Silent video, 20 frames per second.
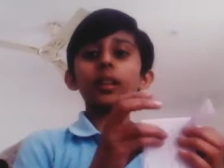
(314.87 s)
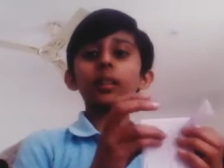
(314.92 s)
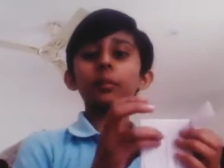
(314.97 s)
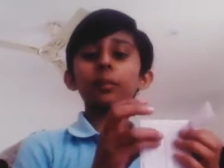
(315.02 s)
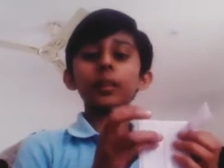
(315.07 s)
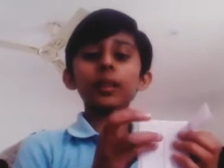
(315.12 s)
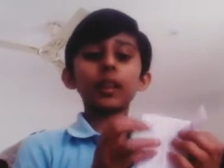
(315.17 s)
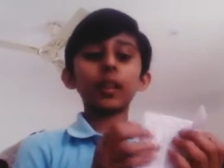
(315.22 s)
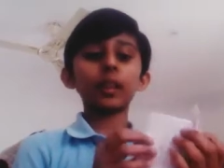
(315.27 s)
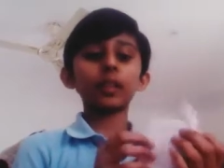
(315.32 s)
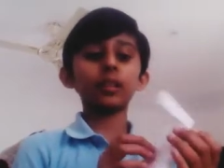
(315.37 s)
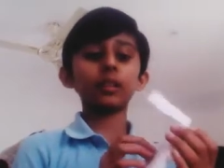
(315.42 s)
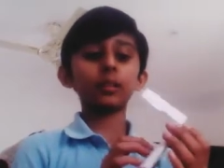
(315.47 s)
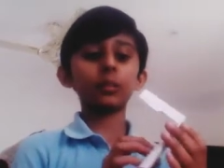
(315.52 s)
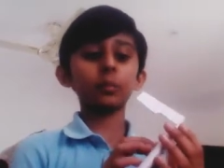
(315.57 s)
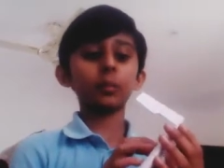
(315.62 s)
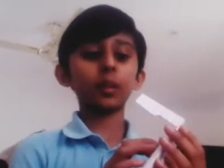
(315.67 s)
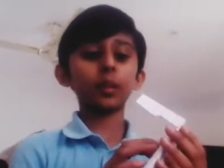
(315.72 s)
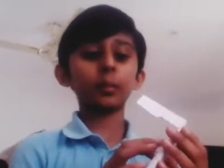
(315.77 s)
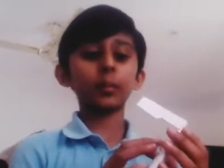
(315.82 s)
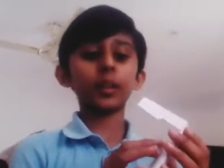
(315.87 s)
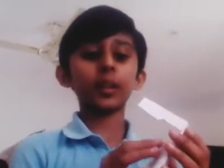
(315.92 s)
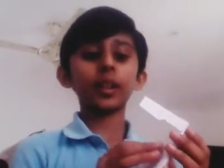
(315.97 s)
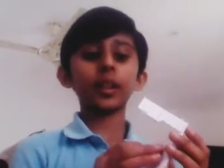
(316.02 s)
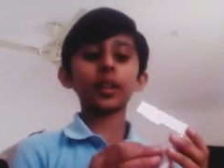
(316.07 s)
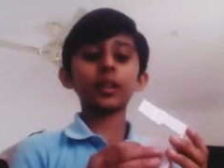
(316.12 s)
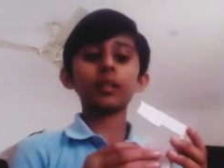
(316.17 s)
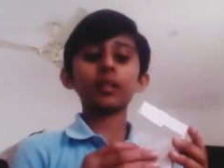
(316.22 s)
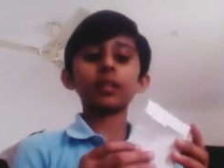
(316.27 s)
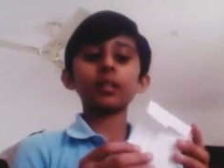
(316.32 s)
It'll be like this for a
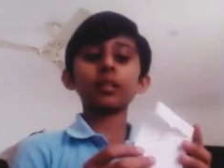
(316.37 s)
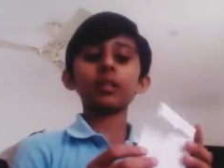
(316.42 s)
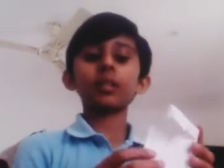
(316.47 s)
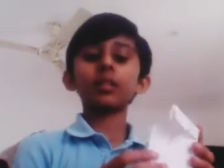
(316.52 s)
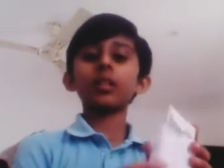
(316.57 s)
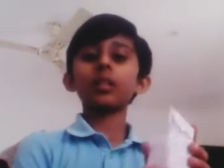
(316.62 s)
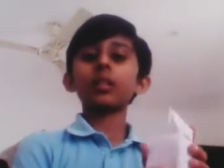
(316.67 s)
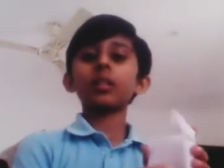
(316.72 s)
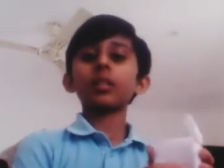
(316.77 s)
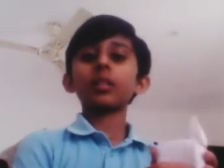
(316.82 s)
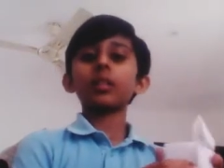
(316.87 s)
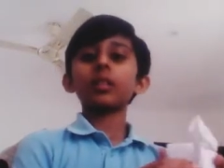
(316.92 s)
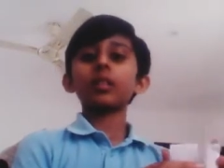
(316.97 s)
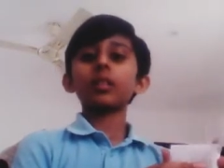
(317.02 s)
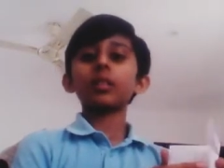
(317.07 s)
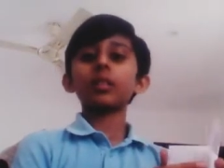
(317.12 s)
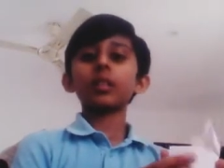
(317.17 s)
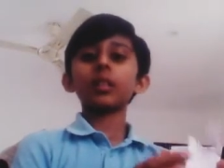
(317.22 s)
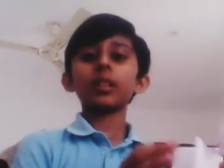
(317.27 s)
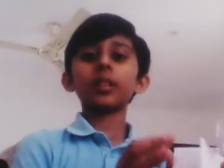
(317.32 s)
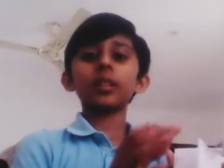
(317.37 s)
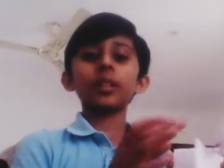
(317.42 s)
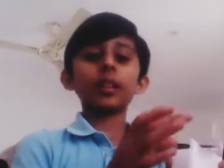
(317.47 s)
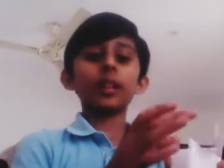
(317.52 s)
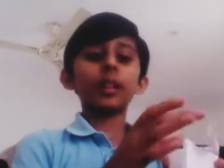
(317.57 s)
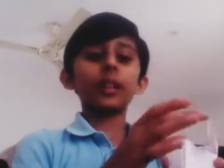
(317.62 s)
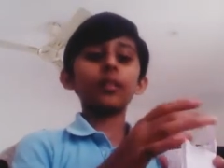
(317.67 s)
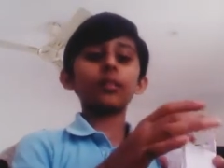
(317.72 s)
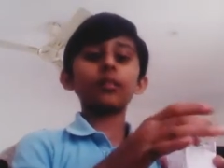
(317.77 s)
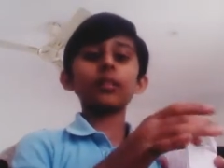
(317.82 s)
minute. Okay,
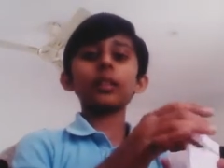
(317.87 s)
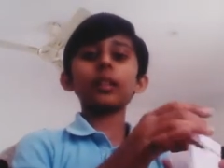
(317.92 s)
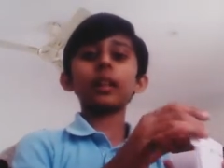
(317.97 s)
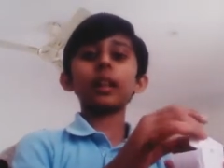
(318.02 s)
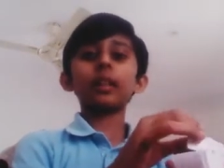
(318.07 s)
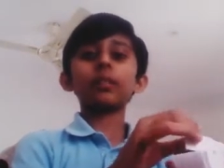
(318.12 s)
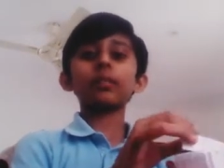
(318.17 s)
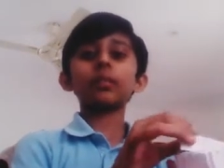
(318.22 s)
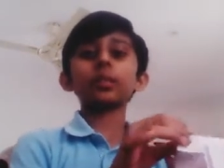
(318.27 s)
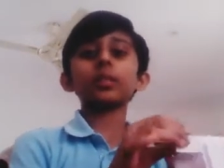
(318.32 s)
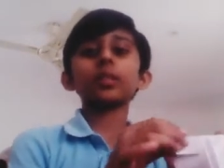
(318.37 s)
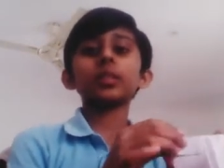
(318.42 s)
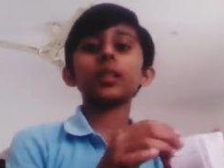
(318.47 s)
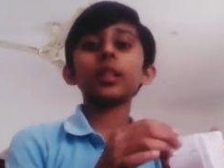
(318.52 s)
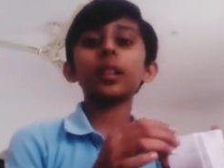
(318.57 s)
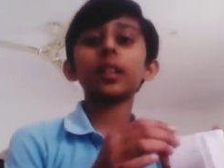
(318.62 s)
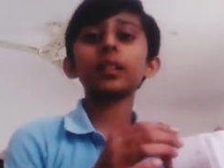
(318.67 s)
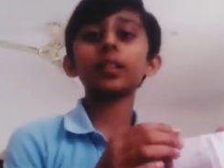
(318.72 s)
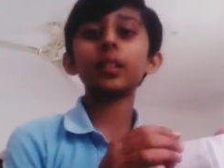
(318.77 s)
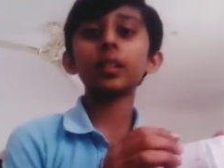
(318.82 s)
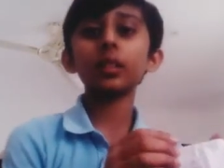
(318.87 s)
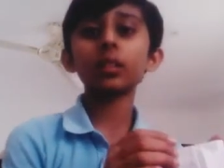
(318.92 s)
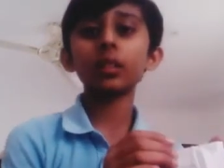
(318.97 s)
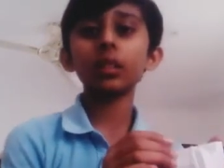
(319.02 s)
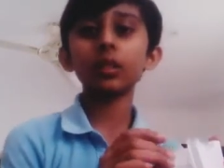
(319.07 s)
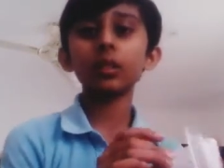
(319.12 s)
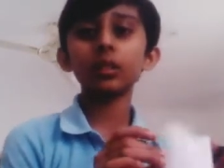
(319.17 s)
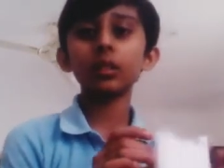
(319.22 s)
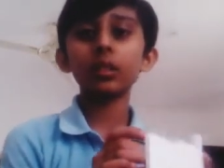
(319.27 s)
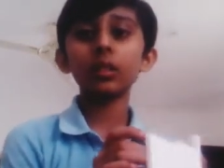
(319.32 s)
and we'll have to stick this
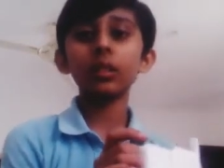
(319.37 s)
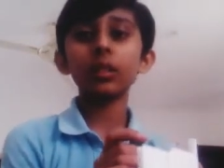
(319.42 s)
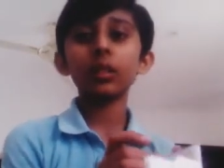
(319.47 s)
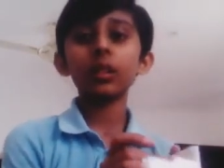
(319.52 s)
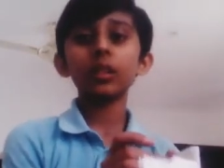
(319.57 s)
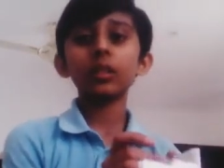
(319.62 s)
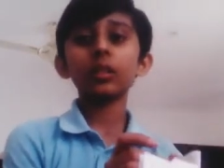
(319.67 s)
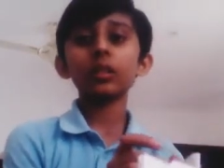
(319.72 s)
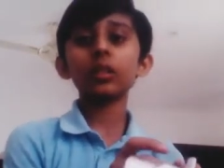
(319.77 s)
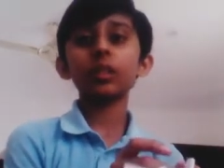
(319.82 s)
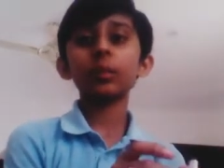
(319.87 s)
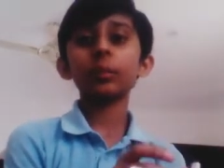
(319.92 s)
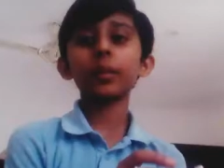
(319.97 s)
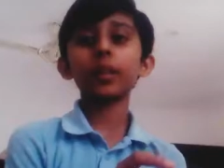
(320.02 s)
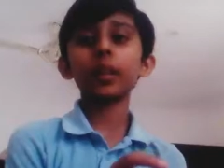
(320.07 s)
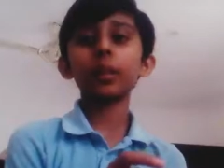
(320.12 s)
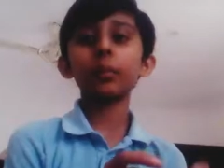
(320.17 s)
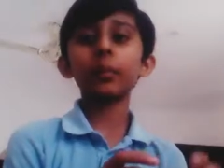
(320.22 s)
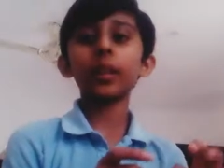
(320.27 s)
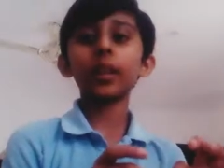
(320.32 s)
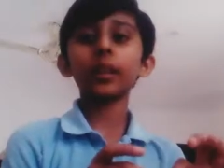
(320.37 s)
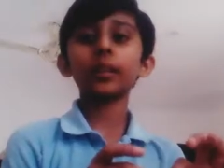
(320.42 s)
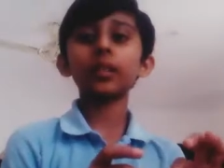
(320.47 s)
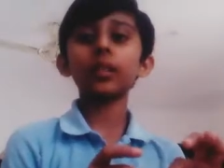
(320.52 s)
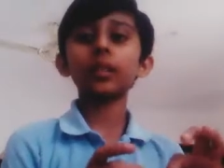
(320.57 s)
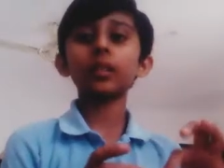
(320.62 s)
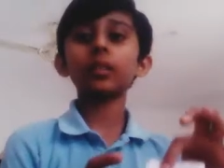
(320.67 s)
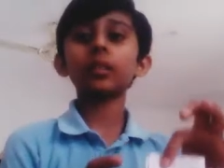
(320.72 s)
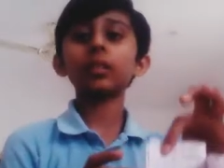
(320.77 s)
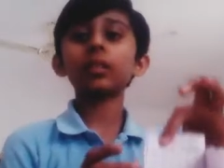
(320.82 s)
also. It'll become like
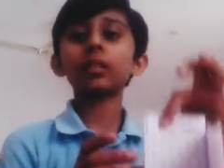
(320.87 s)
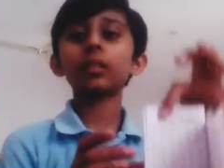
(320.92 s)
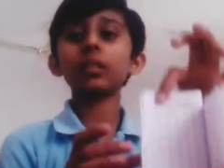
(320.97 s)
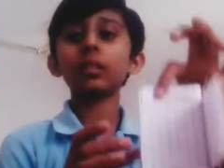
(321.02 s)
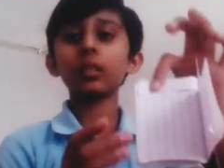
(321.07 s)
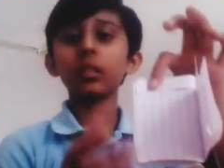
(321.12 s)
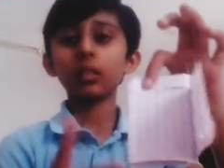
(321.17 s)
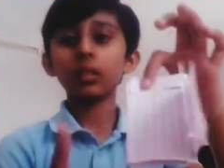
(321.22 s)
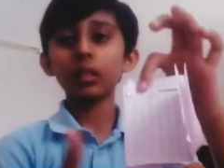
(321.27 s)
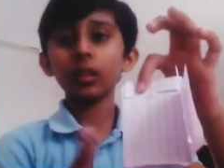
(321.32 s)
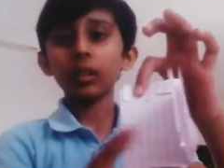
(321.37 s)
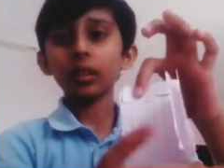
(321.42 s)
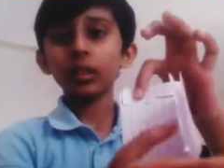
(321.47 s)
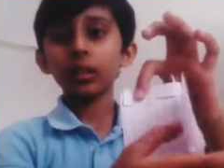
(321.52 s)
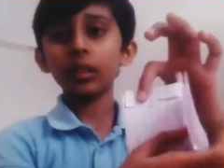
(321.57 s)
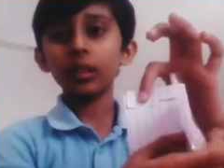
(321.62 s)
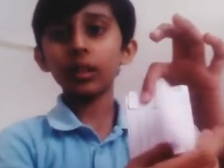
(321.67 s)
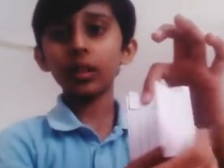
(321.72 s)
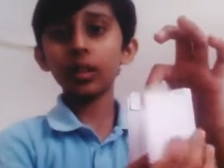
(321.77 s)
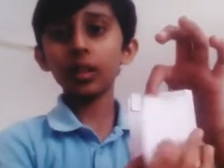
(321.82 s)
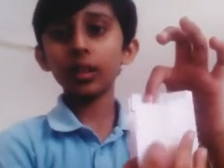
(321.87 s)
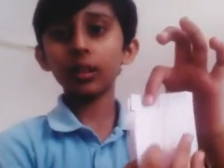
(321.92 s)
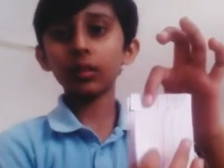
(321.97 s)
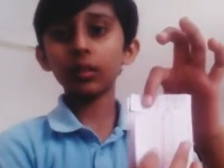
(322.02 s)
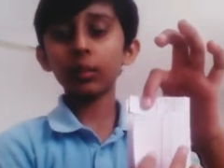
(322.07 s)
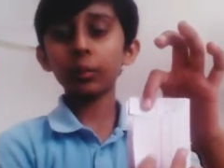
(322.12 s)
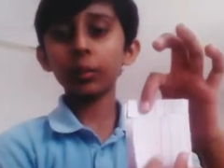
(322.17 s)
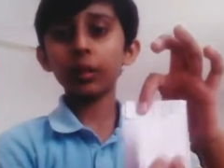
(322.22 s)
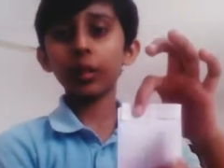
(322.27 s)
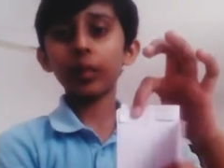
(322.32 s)
this. And then
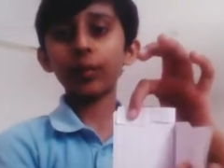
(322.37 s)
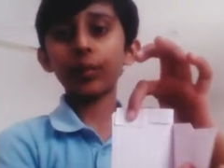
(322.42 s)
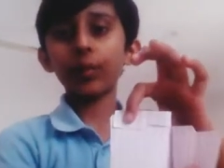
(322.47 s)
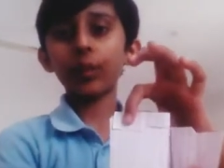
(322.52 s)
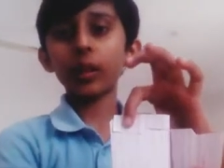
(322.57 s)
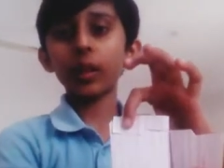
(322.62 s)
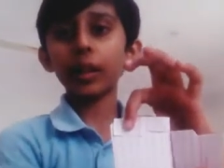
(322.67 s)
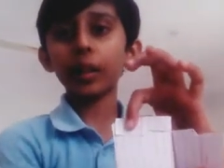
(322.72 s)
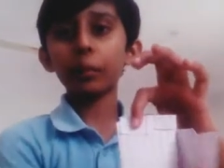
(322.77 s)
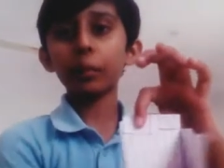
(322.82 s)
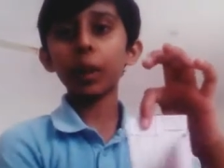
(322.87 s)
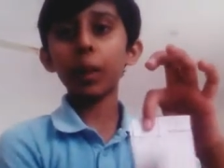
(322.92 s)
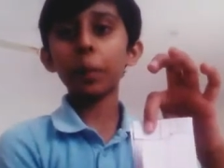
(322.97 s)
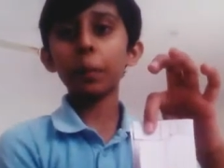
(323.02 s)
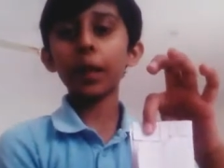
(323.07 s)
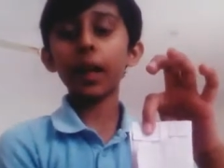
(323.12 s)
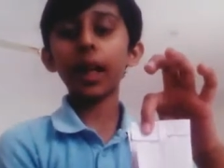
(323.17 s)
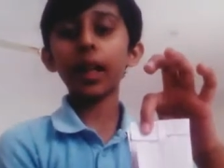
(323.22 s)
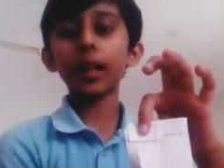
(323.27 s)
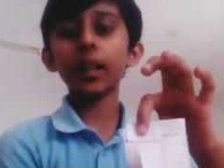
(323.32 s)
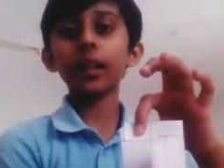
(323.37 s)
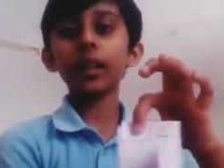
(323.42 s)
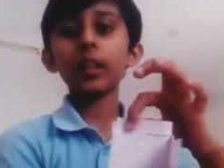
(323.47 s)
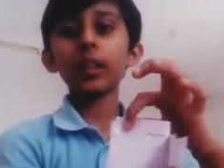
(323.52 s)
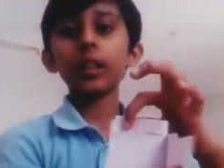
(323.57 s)
this will be a foldable part.